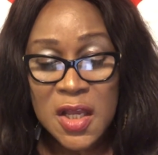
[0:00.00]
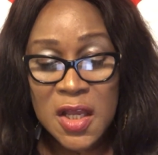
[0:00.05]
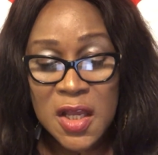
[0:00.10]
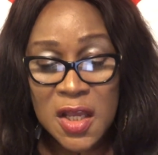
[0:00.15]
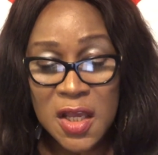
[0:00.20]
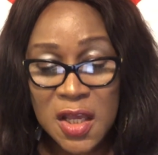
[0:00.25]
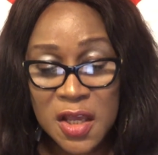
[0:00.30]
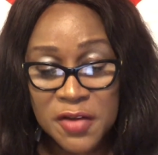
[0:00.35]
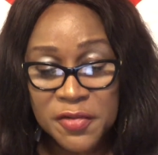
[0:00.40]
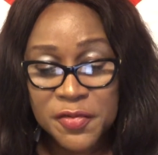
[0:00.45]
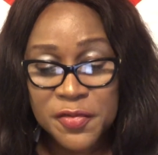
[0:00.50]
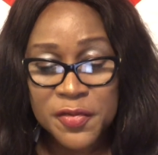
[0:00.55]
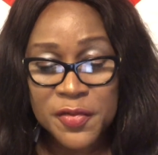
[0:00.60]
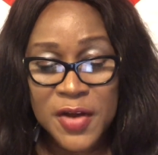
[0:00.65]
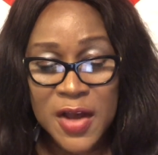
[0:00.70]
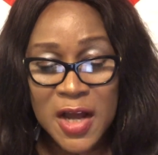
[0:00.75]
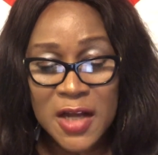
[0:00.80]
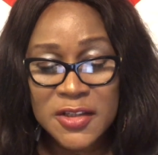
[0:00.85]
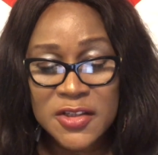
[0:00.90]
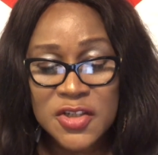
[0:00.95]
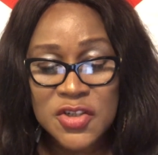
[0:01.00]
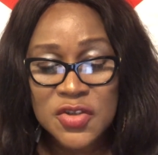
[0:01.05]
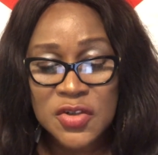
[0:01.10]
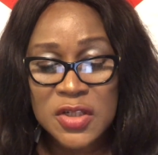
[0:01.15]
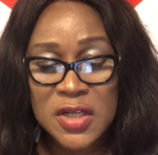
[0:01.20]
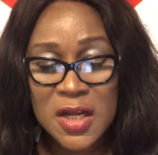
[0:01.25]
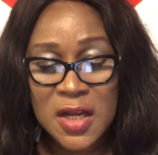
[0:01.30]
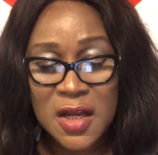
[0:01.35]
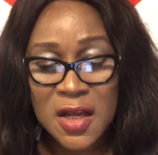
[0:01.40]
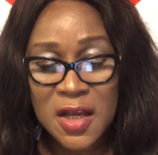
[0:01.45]
If
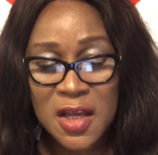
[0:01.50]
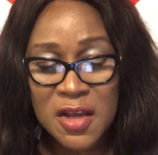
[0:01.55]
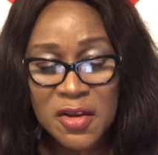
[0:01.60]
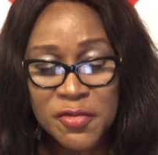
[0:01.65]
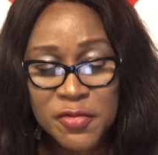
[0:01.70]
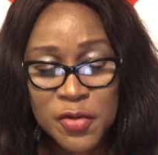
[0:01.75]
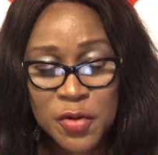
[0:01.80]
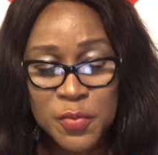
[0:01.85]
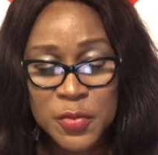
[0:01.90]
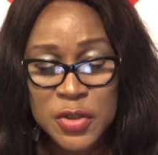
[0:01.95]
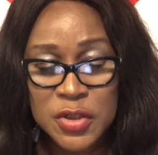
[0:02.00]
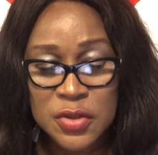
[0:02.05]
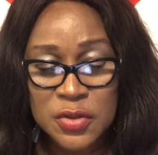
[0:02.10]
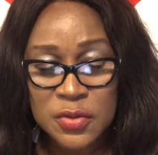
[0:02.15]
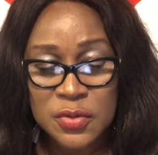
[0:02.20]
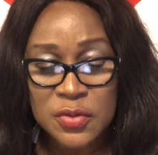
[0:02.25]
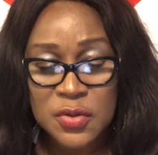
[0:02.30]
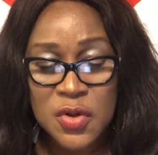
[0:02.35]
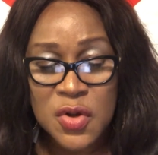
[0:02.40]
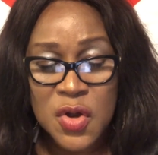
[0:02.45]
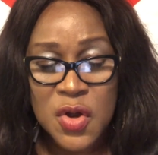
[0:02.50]
additional information